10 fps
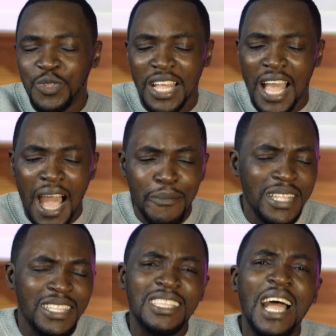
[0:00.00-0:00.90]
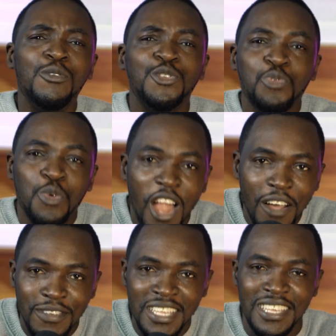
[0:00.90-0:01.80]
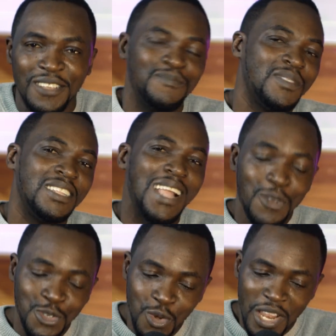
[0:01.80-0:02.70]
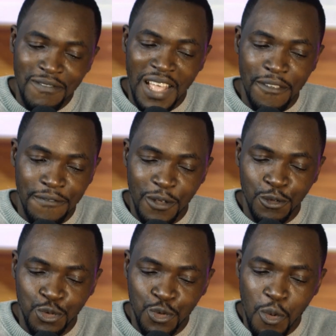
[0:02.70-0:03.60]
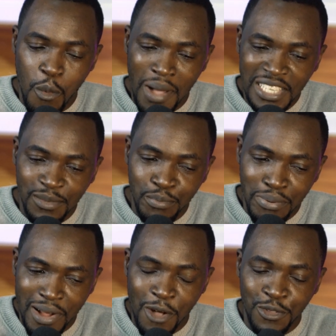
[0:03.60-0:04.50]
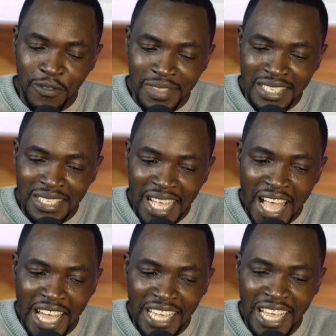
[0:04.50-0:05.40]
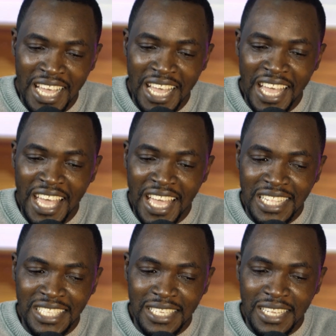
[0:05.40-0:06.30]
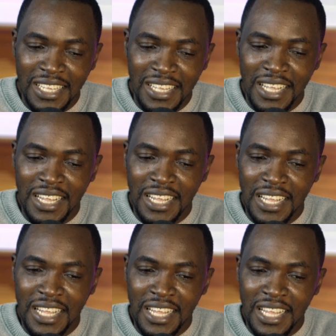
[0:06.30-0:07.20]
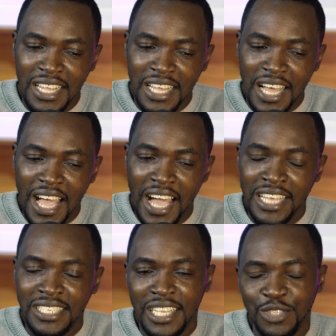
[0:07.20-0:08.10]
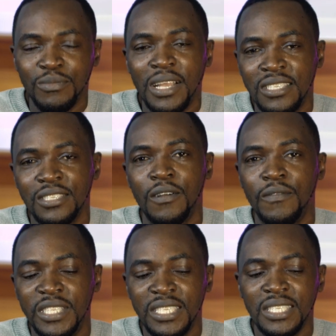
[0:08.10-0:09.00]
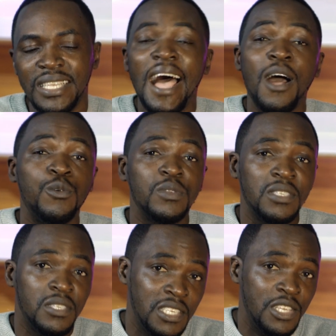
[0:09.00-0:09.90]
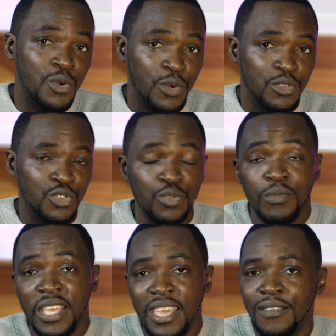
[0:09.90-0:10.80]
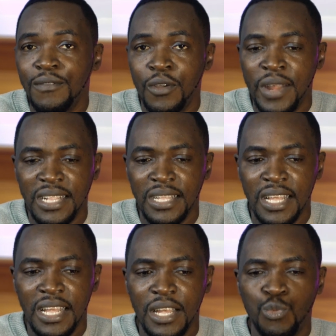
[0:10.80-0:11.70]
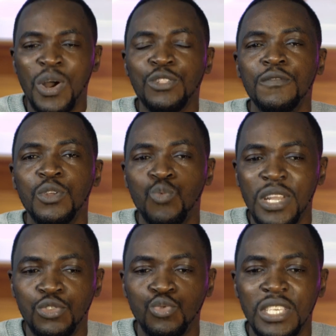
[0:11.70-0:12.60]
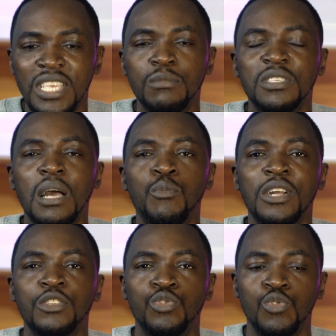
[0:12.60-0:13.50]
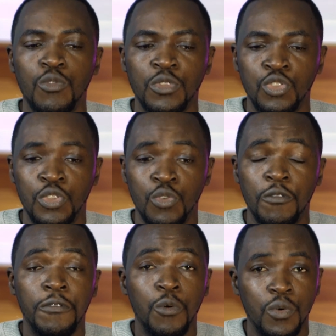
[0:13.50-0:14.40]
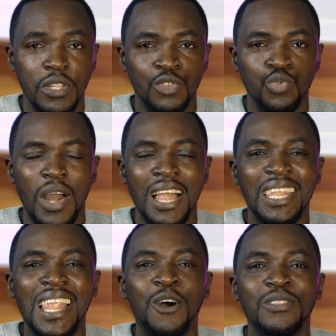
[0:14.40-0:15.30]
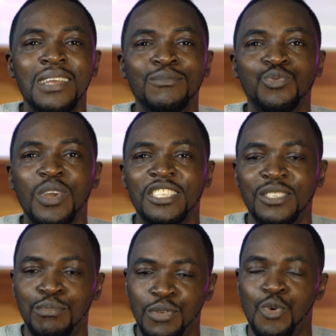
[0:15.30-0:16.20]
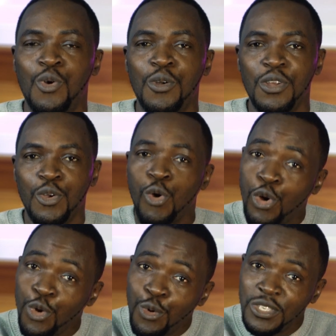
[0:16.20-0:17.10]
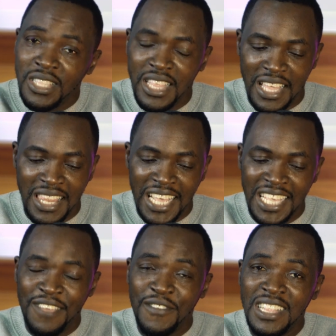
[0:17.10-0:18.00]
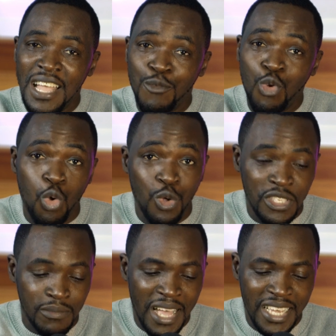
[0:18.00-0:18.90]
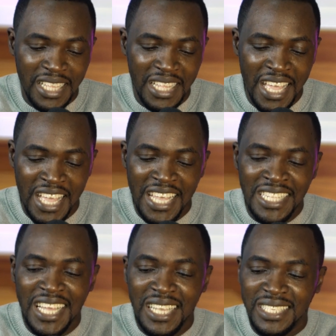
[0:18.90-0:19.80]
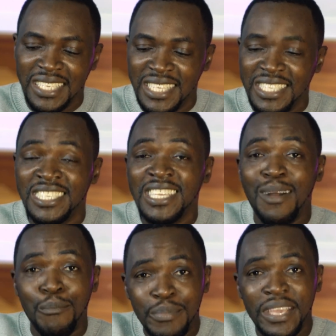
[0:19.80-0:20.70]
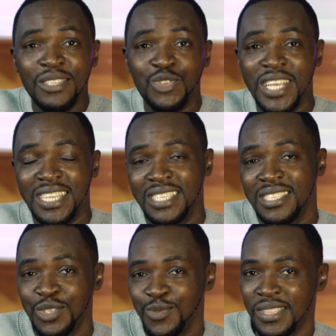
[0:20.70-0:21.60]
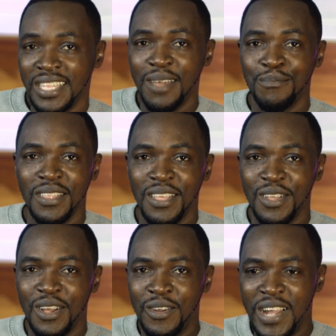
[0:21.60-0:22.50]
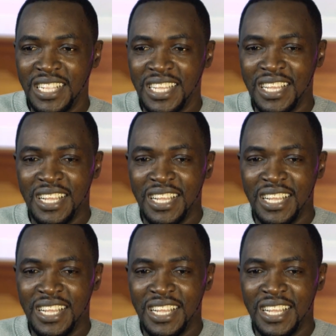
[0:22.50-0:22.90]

That was so lovely. That was so lovely. I felt so much proud of this guy. And I said to myself, this is how CEOs should behave, all right? One of the ways to keep someone in your fold is to allow them to explore closely, like giving them close marking in their success, jumping to their success with them, all right?